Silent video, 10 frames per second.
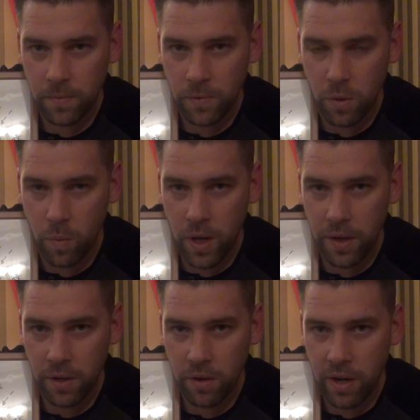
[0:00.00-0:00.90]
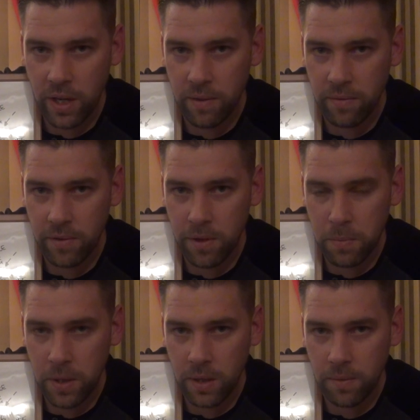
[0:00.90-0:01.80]
The one great infinite
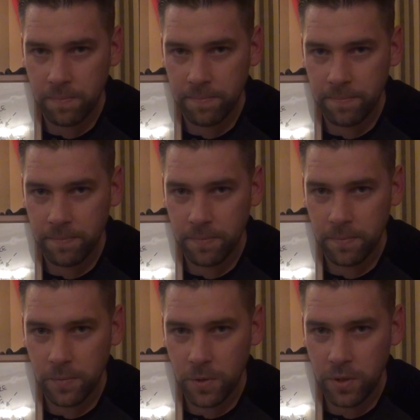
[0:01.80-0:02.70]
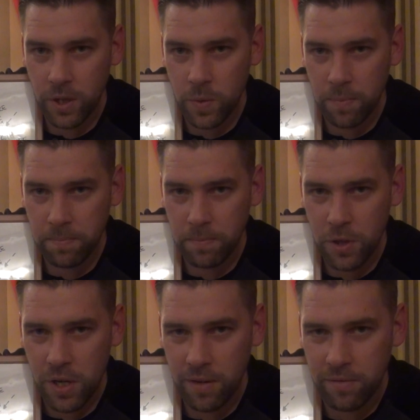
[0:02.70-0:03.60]
being. To the next one,
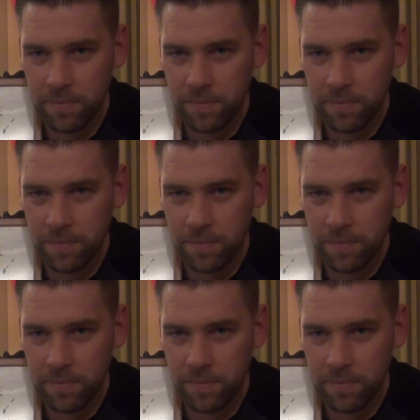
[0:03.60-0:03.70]
much love.